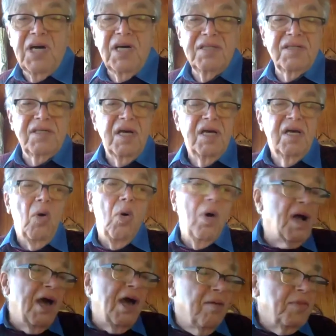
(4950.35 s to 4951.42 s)
does,
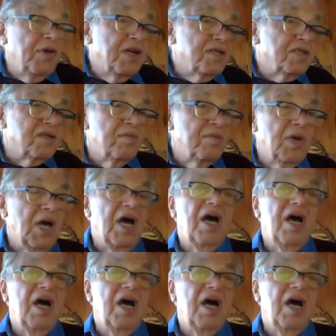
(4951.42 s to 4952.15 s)
or communism,